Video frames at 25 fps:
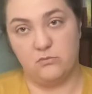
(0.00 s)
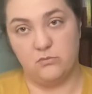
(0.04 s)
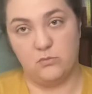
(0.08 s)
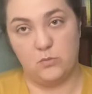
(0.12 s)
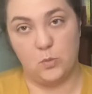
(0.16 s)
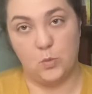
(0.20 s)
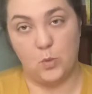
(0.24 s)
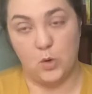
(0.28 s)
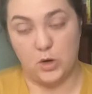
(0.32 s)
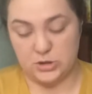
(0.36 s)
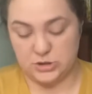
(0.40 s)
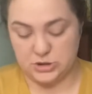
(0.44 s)

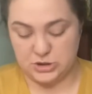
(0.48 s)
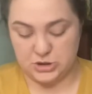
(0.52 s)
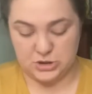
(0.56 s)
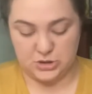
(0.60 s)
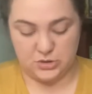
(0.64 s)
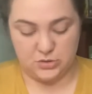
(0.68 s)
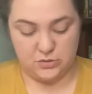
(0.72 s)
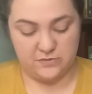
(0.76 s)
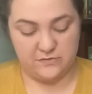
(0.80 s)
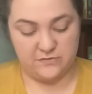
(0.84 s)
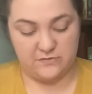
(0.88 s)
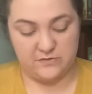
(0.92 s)
want
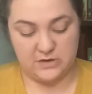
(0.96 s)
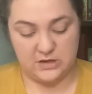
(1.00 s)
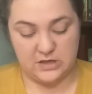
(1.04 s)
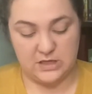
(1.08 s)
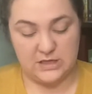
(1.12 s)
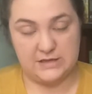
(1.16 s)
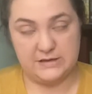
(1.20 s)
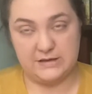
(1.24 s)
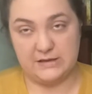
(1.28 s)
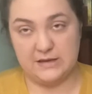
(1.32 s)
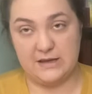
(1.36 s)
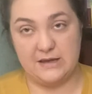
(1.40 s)

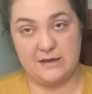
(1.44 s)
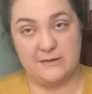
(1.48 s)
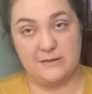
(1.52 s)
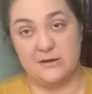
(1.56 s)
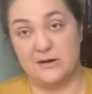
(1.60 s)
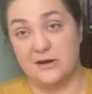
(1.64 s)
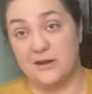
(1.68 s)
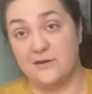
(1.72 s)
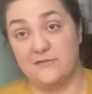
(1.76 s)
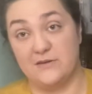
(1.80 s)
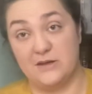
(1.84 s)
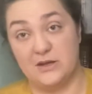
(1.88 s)
to,
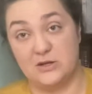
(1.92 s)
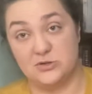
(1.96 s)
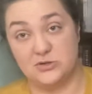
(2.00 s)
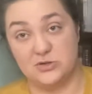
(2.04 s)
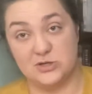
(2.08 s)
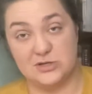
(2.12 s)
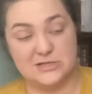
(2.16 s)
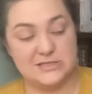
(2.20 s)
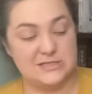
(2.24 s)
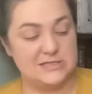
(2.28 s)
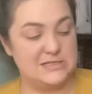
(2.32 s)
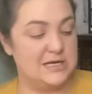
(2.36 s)
enough
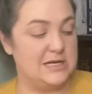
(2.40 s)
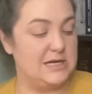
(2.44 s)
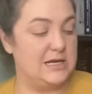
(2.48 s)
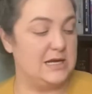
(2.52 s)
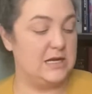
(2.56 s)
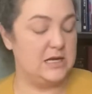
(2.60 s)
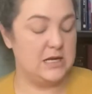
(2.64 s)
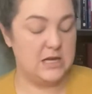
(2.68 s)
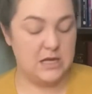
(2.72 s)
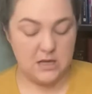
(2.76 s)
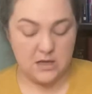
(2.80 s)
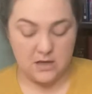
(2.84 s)
interest in it.
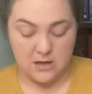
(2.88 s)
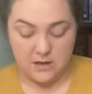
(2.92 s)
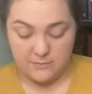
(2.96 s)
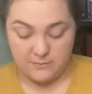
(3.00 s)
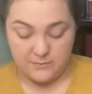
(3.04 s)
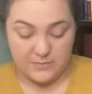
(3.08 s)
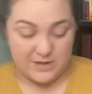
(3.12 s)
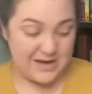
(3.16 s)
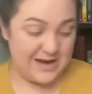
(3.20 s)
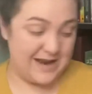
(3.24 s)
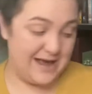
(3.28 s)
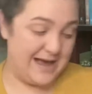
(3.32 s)

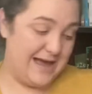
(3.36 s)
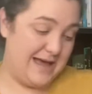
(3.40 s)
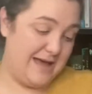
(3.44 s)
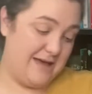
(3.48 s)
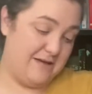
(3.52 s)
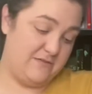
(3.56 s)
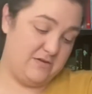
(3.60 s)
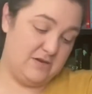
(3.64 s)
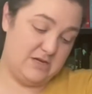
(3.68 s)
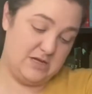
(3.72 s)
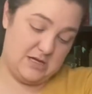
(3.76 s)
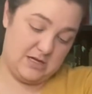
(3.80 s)
But I
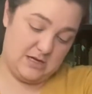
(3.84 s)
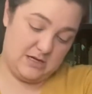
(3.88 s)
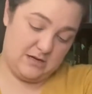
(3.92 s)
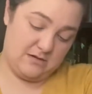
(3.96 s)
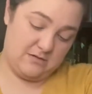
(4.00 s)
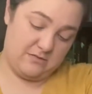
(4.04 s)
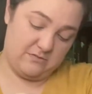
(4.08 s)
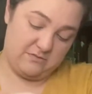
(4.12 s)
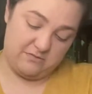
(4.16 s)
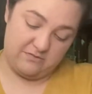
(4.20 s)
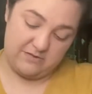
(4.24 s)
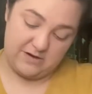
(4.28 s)
have done
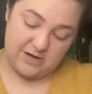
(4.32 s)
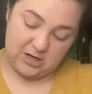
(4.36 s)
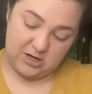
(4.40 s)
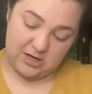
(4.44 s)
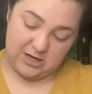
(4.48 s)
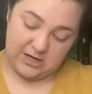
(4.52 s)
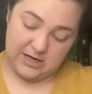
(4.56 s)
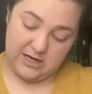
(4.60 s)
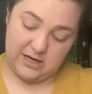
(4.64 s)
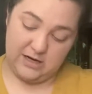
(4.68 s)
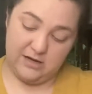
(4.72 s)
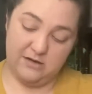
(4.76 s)

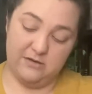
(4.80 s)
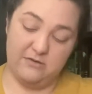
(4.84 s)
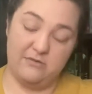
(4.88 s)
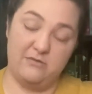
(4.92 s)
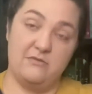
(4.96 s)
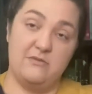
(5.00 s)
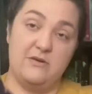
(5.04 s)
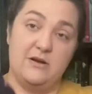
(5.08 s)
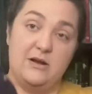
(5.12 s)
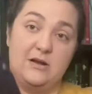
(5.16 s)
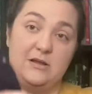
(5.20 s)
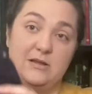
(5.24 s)
very,
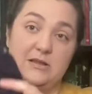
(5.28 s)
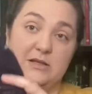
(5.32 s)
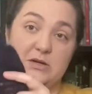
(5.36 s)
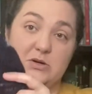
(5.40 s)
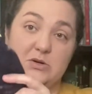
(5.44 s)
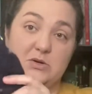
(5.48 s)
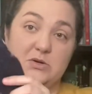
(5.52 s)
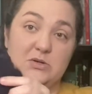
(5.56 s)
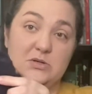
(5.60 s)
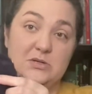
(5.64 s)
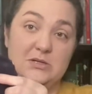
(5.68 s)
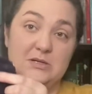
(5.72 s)
very
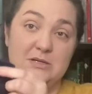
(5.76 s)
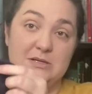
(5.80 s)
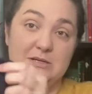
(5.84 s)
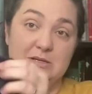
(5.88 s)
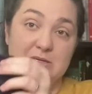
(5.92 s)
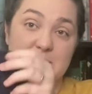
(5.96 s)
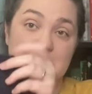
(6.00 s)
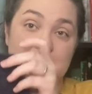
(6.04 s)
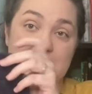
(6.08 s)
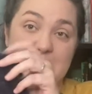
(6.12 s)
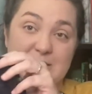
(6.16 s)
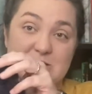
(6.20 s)
little,
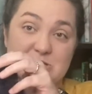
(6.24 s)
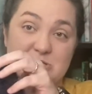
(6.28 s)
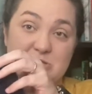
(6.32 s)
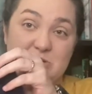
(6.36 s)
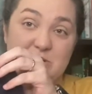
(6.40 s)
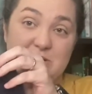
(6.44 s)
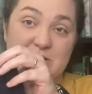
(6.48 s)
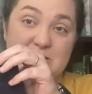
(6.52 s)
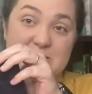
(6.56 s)
as you can